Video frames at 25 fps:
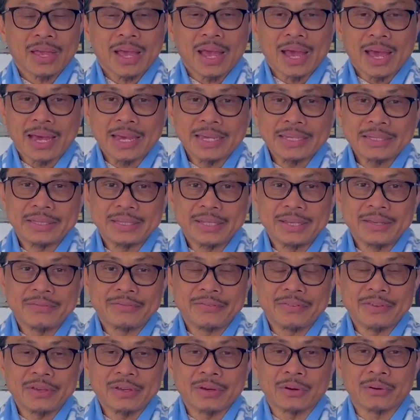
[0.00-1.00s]
I T
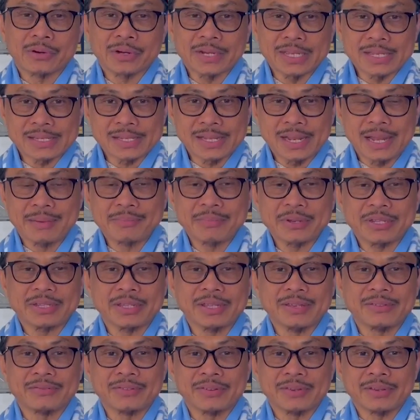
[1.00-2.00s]
V or Islamic T
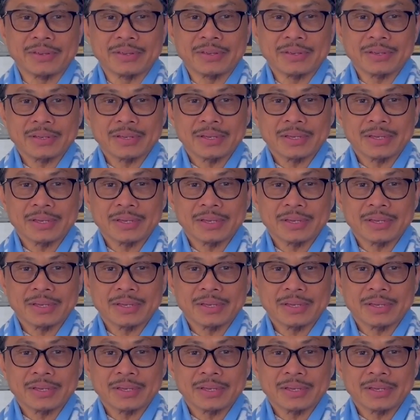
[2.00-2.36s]
V